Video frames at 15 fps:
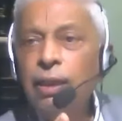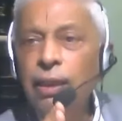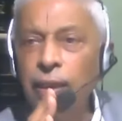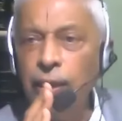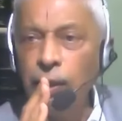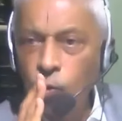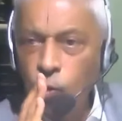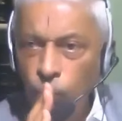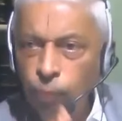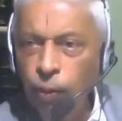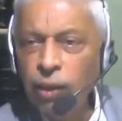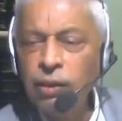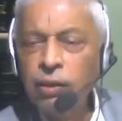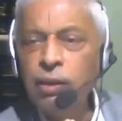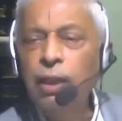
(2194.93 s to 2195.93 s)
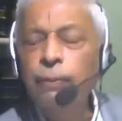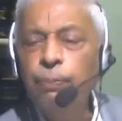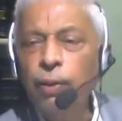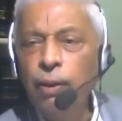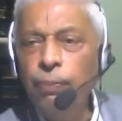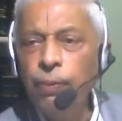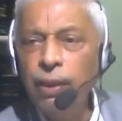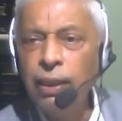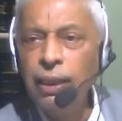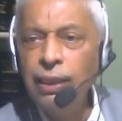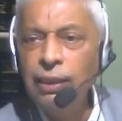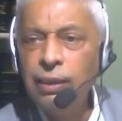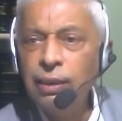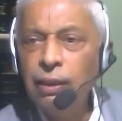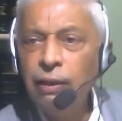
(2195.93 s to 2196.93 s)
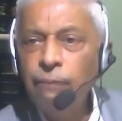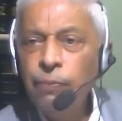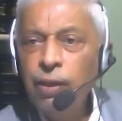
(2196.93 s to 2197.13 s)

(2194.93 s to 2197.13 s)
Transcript: in the copartnery properties,